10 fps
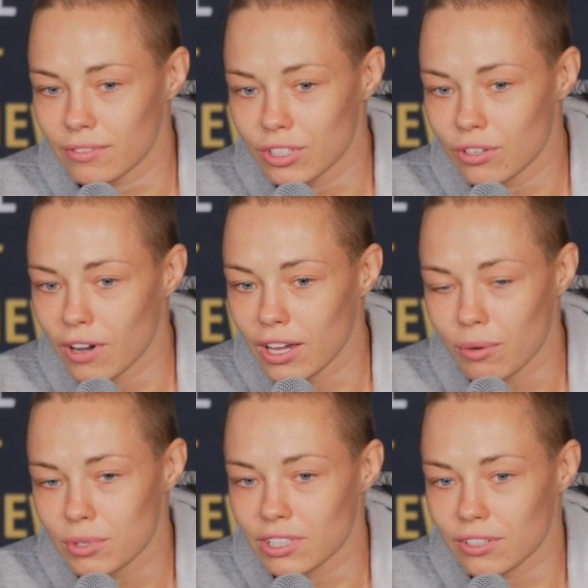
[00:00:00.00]
you know I,
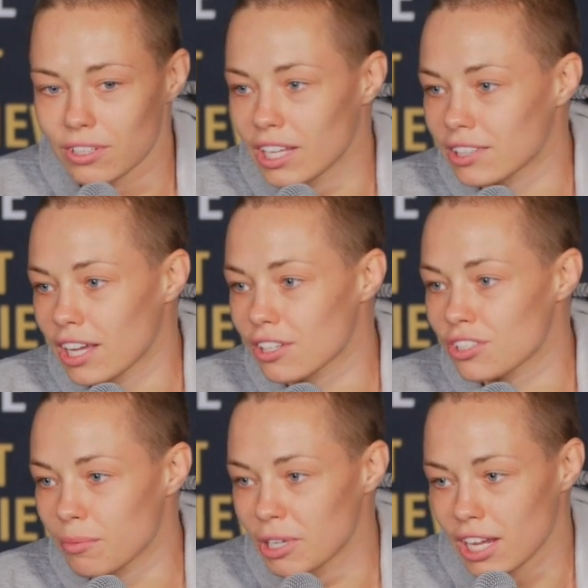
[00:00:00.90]
I, wasn't gonna let that
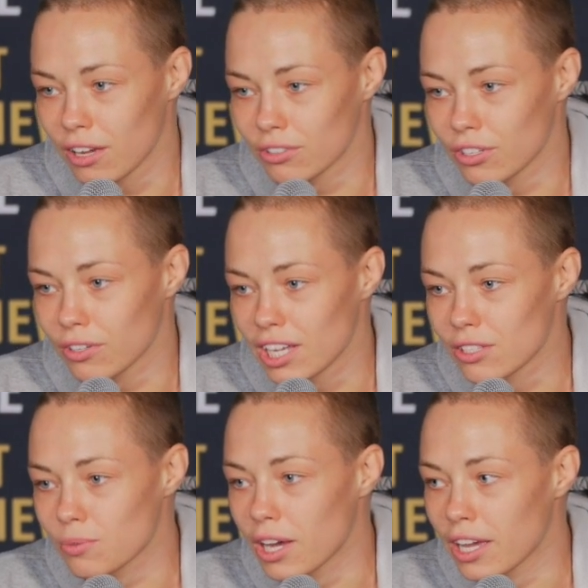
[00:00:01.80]
shut me down you know and
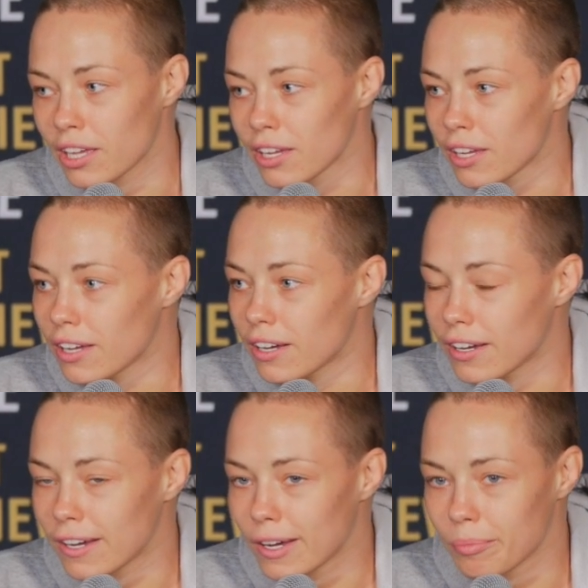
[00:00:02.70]
that's why
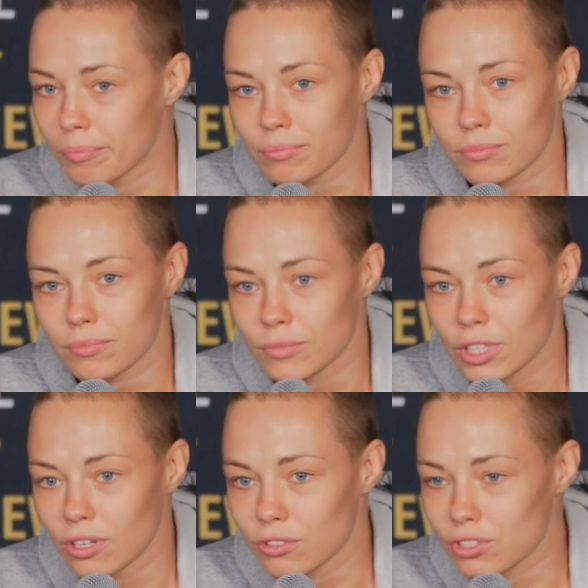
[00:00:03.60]
um,
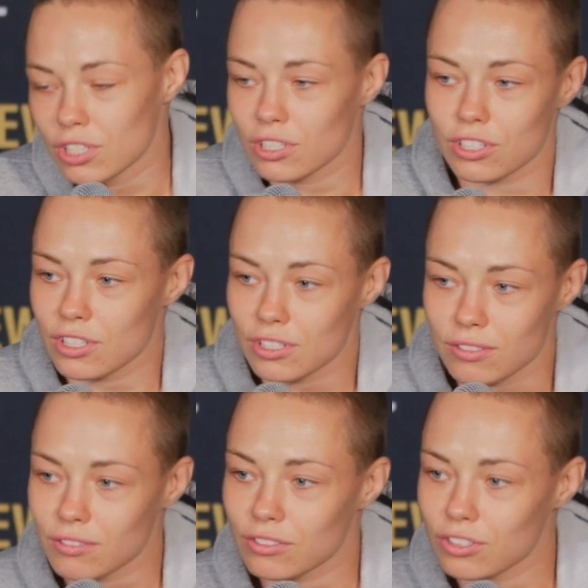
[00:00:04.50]
you know she she's
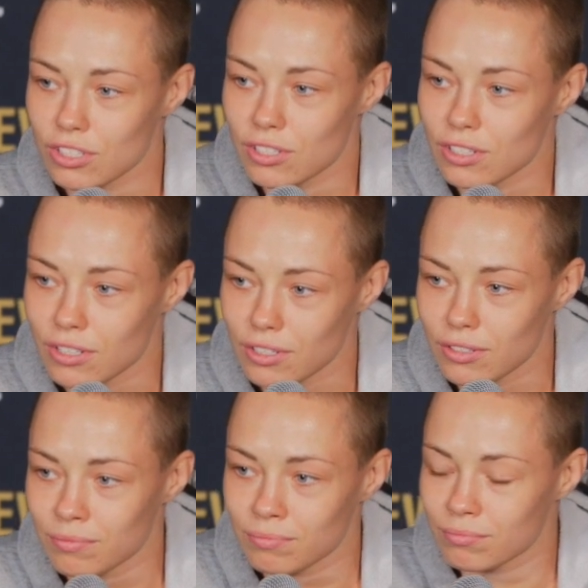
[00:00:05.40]
she's
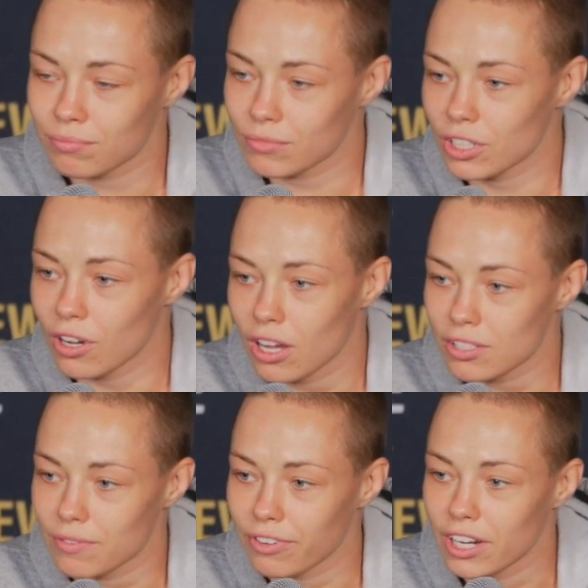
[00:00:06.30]
a you know
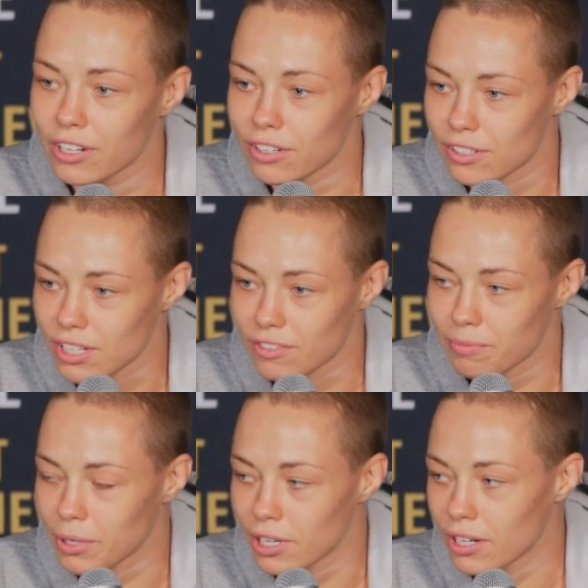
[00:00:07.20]
awesome fighter and stuff
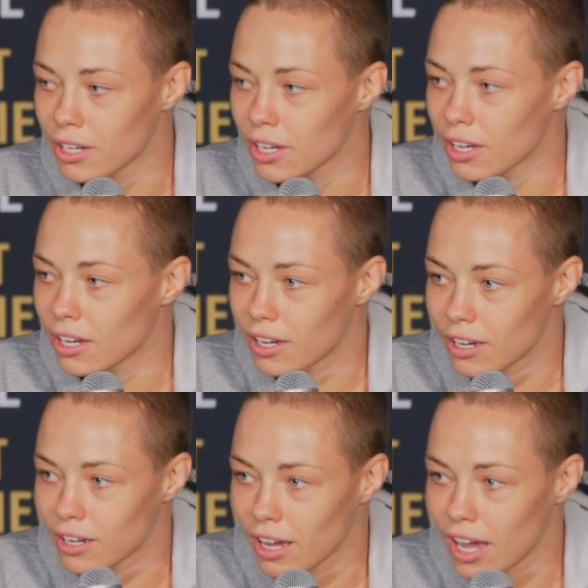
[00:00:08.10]
but
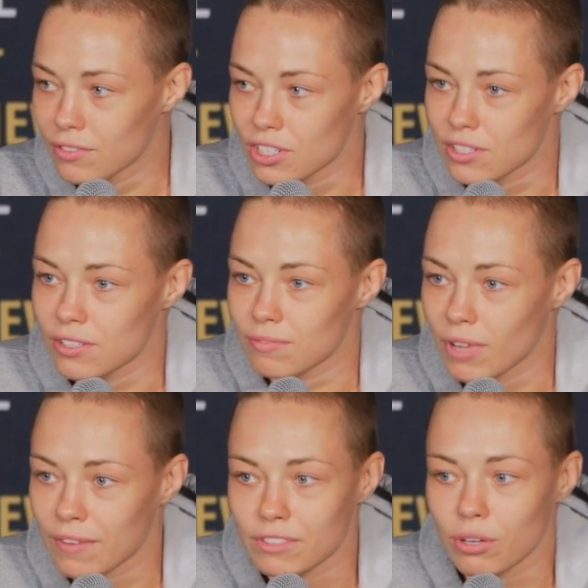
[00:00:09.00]
uh, I've just
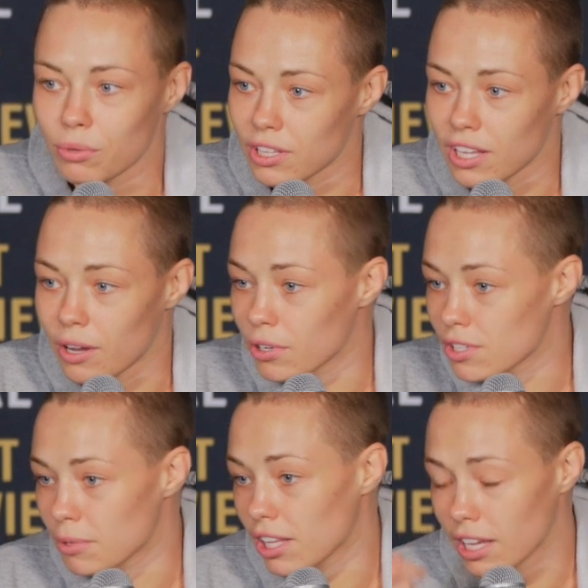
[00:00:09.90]
I've dealt with a lot
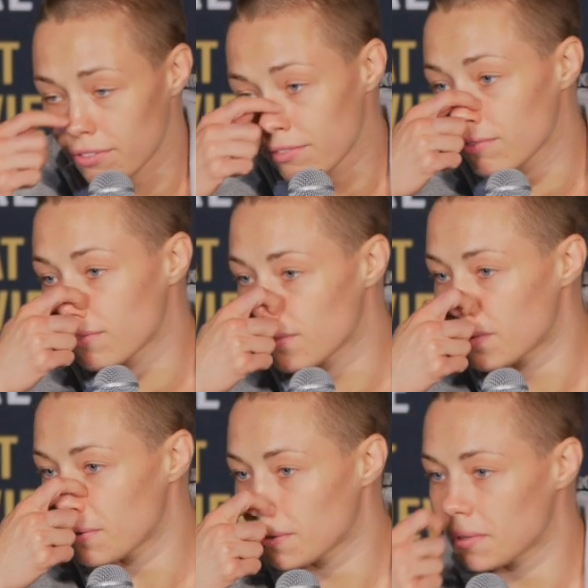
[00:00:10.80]
worse in my life.
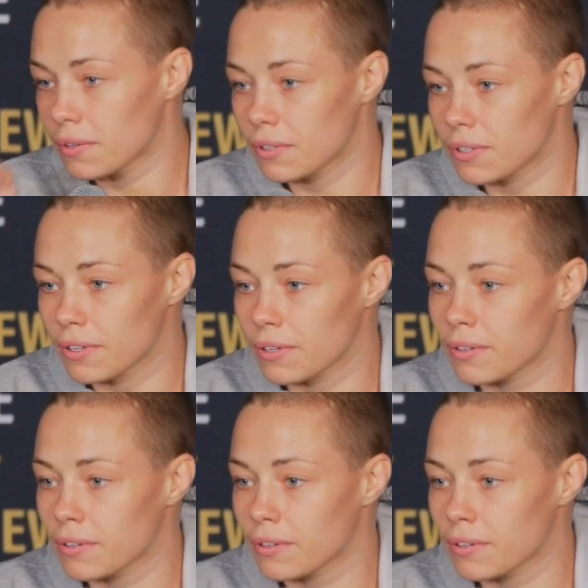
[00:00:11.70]
Yeah.